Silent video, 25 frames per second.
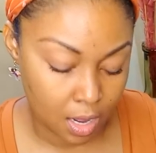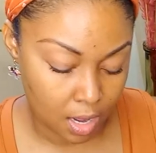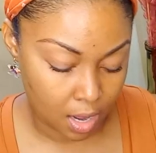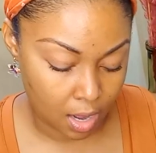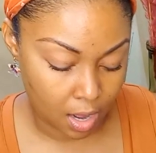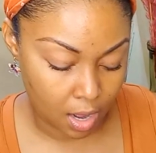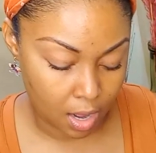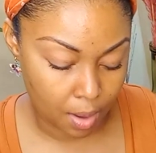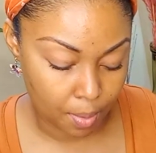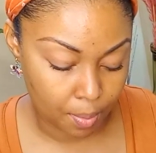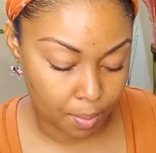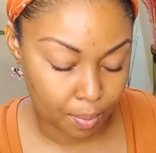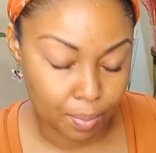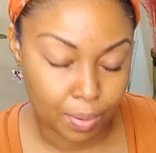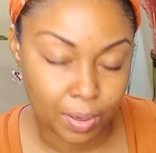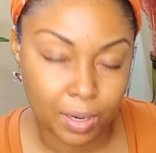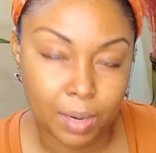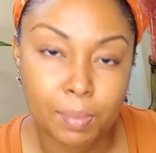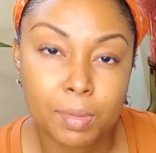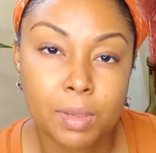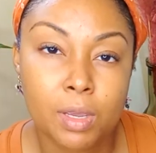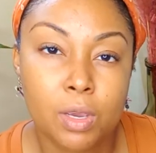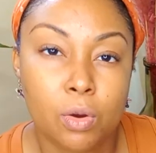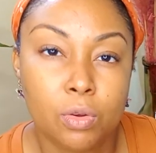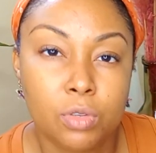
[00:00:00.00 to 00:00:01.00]
But
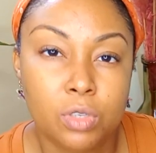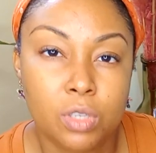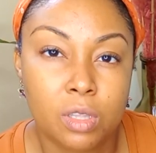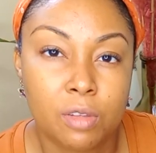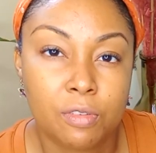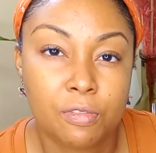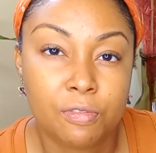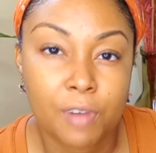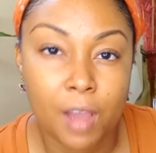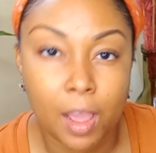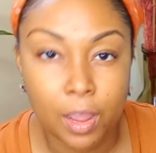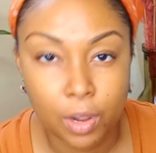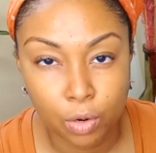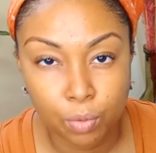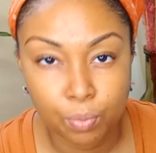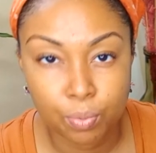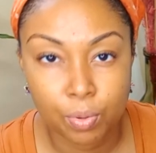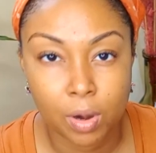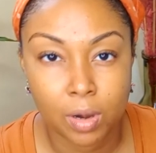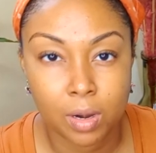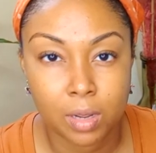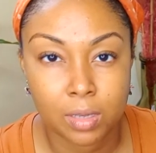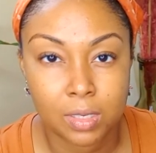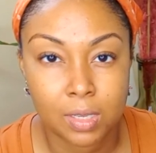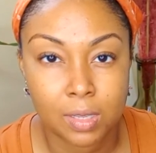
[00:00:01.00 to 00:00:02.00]
let me go to the final
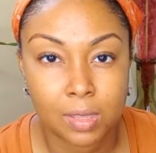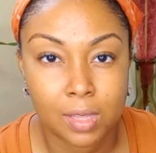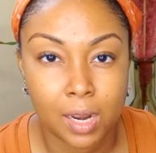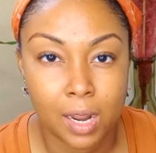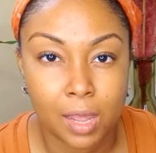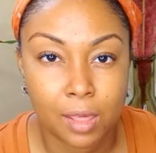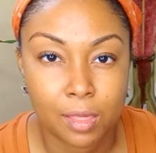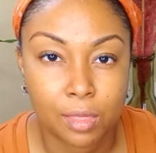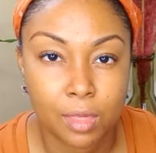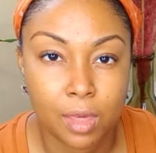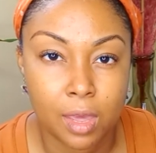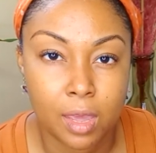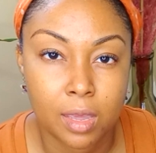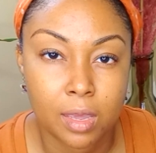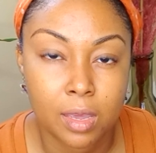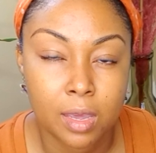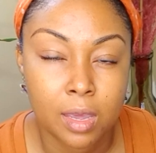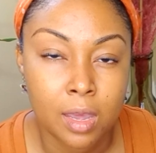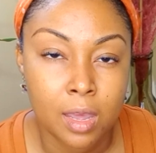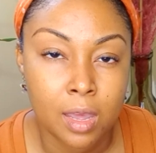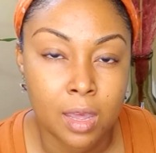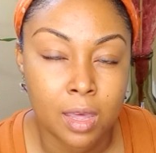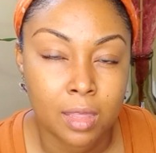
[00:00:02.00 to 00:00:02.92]
product that I think